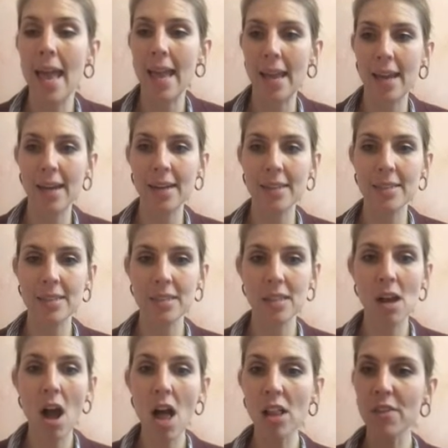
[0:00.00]
And
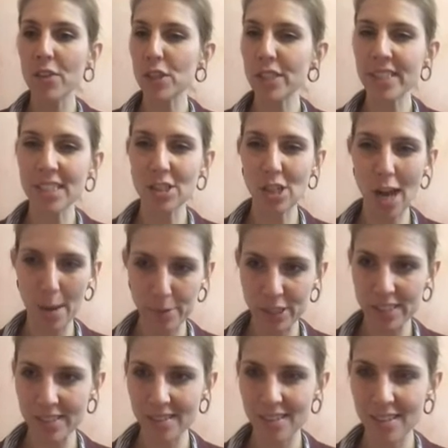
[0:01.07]
all of those things are
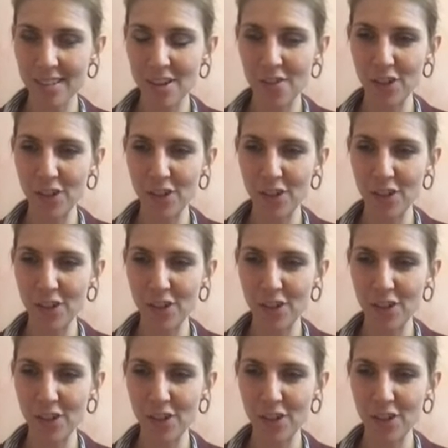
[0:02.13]
options